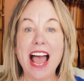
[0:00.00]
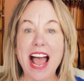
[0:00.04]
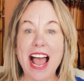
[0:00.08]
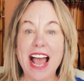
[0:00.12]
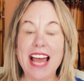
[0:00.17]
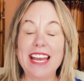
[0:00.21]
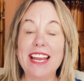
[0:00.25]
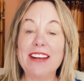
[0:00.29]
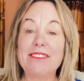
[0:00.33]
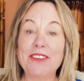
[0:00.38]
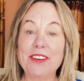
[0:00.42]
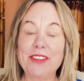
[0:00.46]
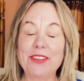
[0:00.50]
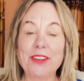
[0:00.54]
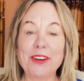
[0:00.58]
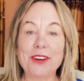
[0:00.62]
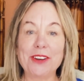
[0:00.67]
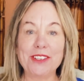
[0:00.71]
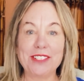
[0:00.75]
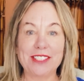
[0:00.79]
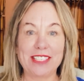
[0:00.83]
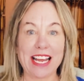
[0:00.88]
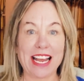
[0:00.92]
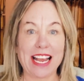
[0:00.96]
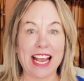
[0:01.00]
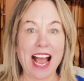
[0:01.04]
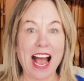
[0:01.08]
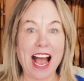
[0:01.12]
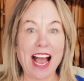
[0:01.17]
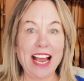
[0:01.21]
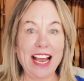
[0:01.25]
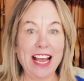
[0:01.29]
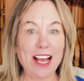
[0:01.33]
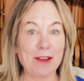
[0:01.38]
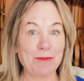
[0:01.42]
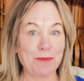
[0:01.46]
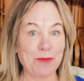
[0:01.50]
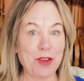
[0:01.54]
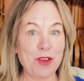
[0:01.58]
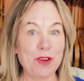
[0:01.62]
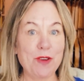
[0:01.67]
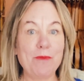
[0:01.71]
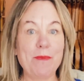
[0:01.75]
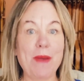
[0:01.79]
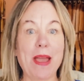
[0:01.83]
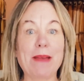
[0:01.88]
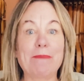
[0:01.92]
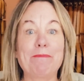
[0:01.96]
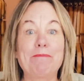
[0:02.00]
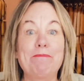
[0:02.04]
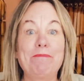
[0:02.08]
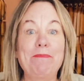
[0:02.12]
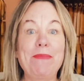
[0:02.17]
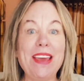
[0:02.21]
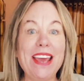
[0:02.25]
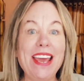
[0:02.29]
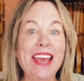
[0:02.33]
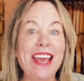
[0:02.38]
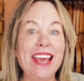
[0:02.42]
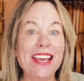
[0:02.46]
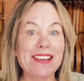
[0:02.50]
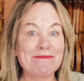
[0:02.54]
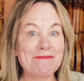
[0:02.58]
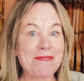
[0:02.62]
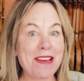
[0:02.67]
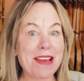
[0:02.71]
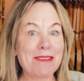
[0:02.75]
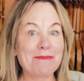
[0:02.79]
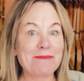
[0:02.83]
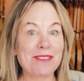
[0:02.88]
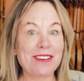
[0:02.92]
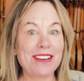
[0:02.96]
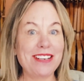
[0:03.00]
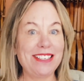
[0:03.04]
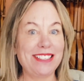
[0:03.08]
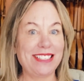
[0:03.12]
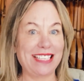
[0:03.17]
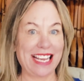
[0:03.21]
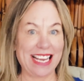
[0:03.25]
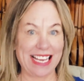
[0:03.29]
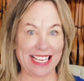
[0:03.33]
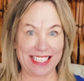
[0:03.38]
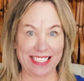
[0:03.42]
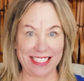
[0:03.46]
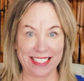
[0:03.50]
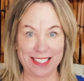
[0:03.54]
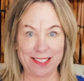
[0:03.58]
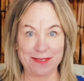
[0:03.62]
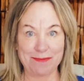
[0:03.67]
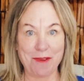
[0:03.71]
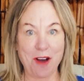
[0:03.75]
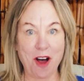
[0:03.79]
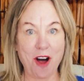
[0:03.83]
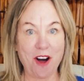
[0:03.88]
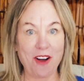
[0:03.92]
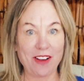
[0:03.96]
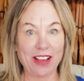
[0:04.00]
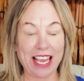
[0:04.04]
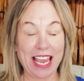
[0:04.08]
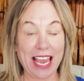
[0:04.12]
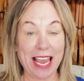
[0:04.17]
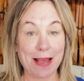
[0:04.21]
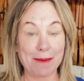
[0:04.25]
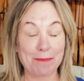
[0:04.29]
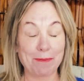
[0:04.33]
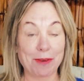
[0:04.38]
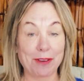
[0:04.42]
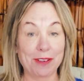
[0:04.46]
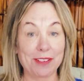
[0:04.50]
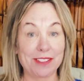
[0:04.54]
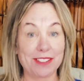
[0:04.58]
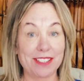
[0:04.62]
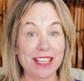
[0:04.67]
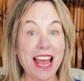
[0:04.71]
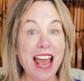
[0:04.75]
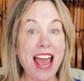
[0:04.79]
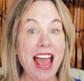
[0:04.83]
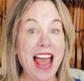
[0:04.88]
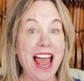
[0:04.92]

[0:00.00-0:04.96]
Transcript: And every Thursday, I help you make big memories in small campers.